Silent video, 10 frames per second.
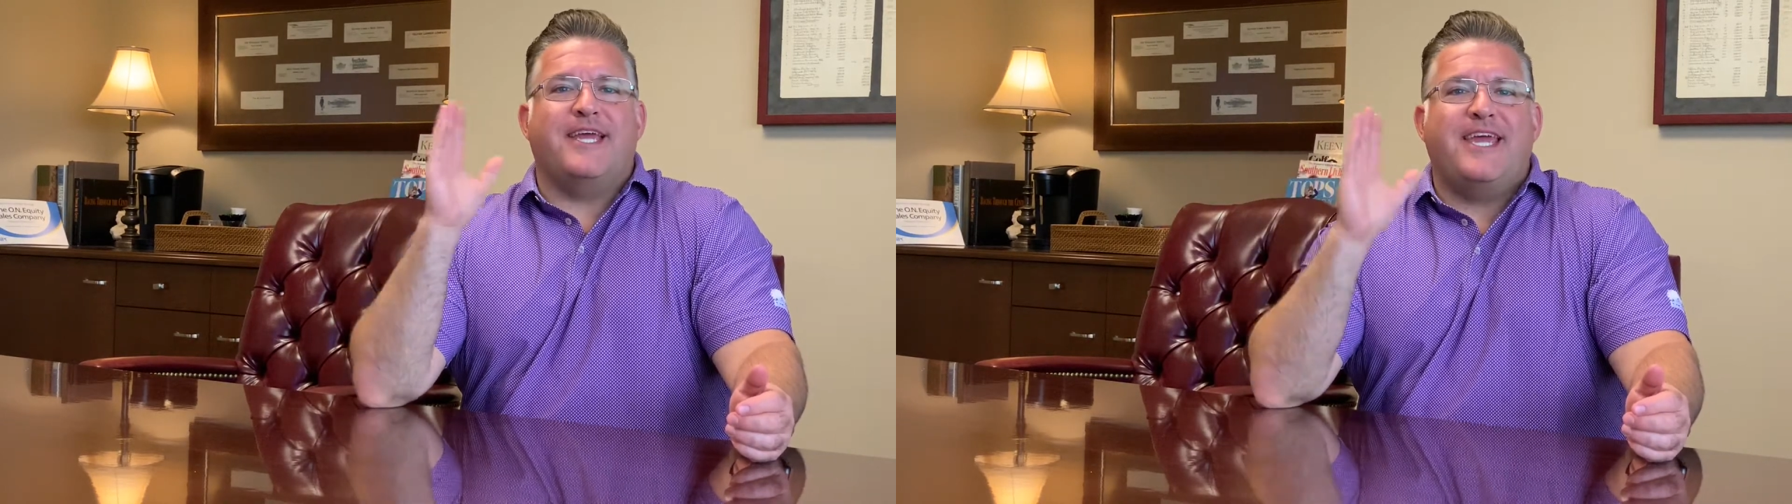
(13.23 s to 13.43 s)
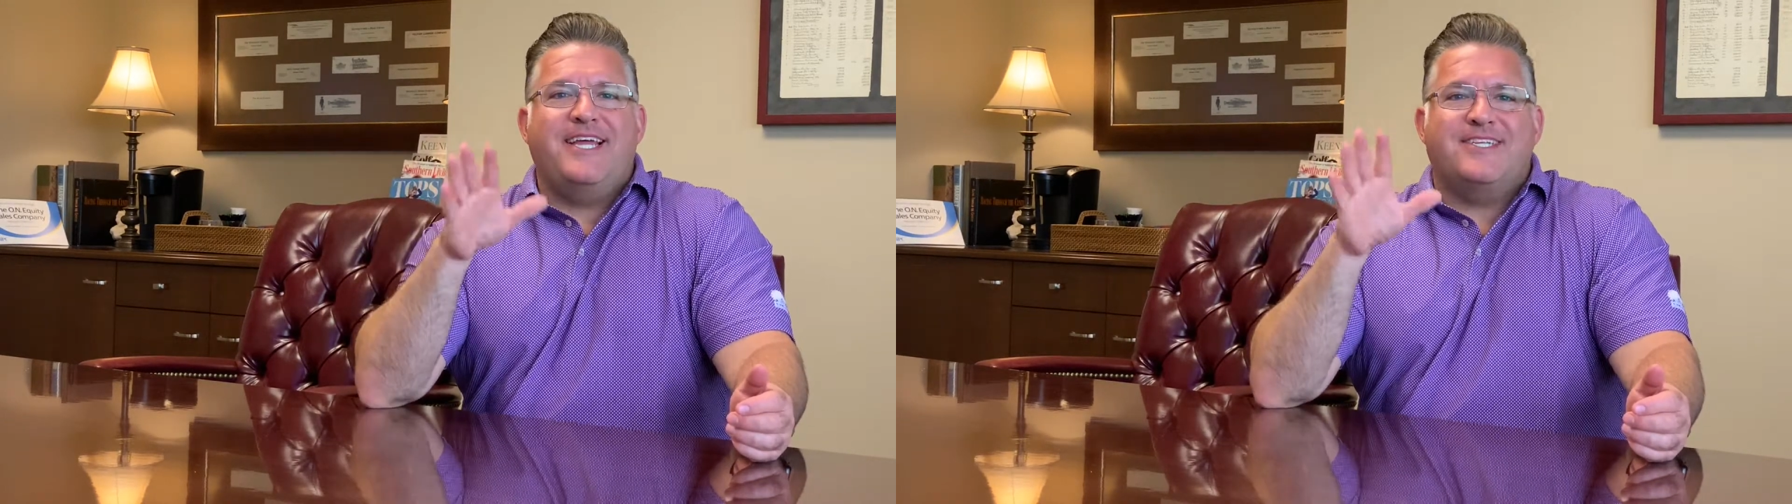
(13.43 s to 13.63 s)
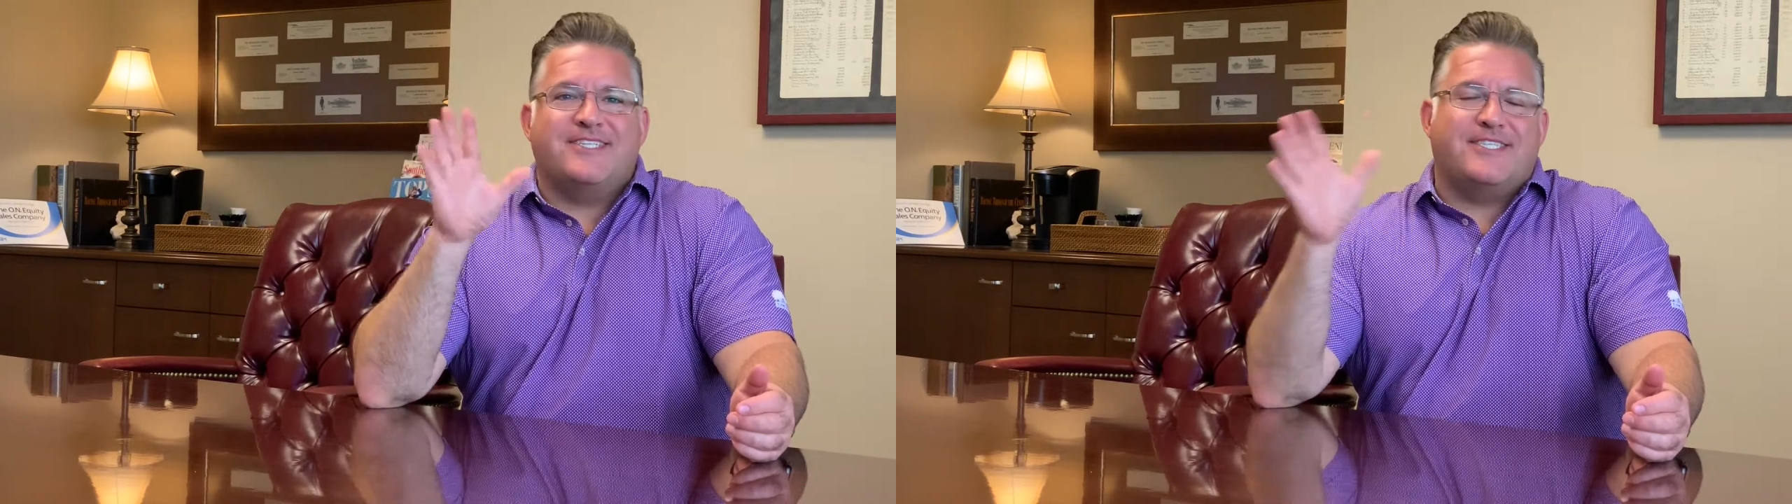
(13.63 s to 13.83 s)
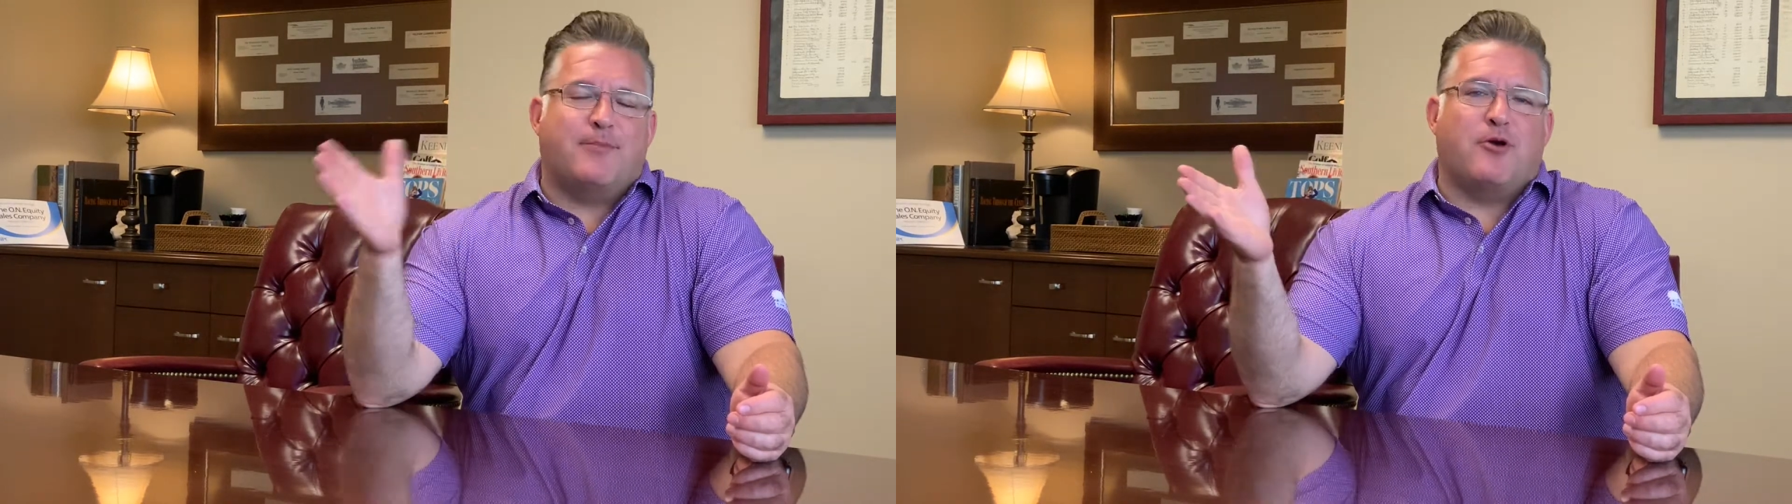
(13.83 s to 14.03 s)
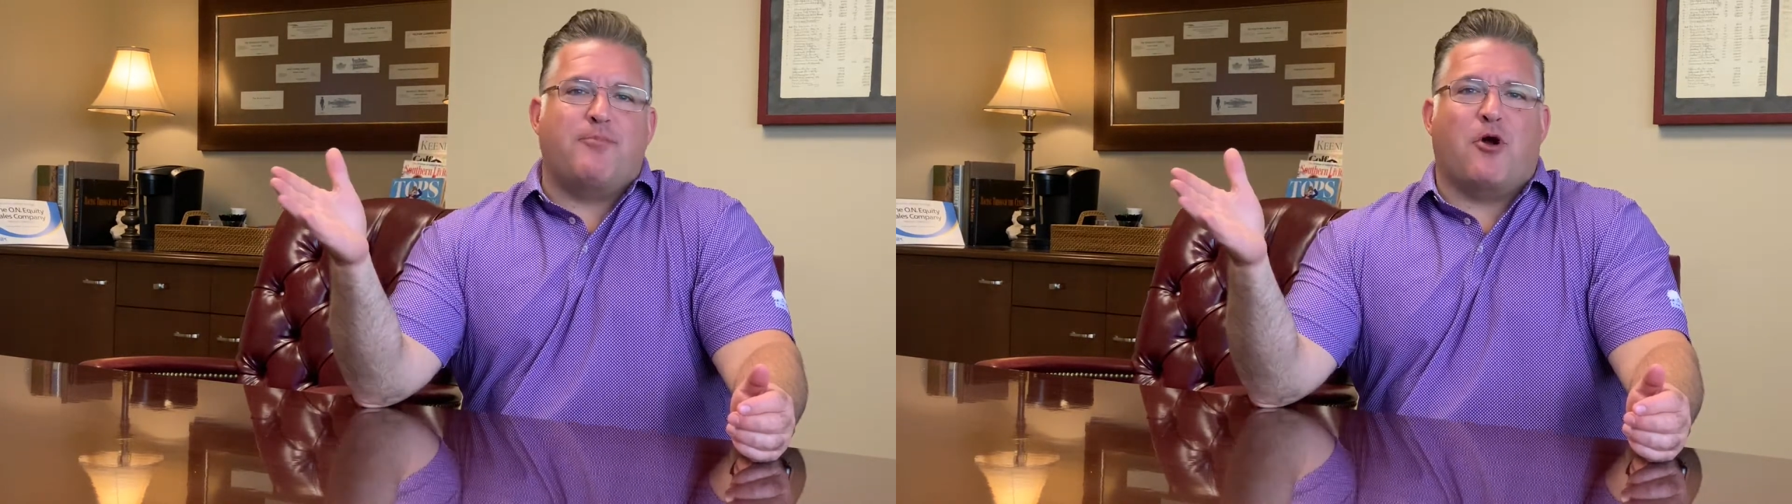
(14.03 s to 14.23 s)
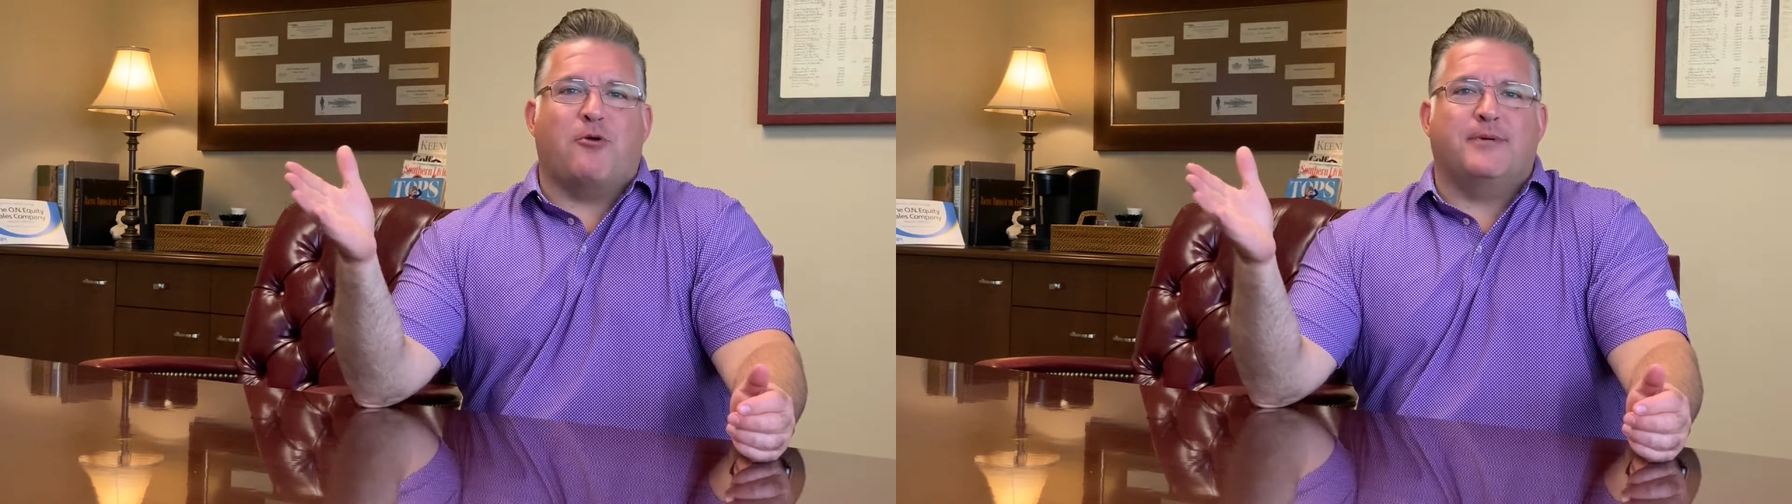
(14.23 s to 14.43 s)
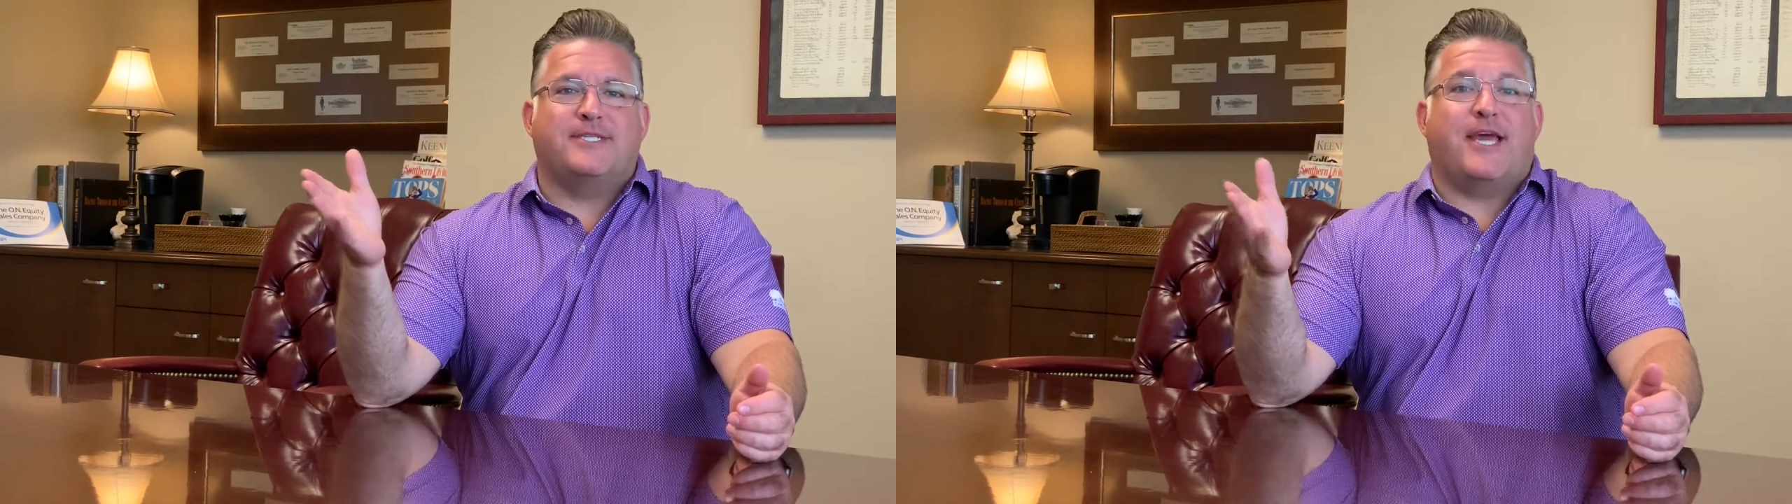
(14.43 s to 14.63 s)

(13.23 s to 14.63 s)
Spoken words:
into summer apartments,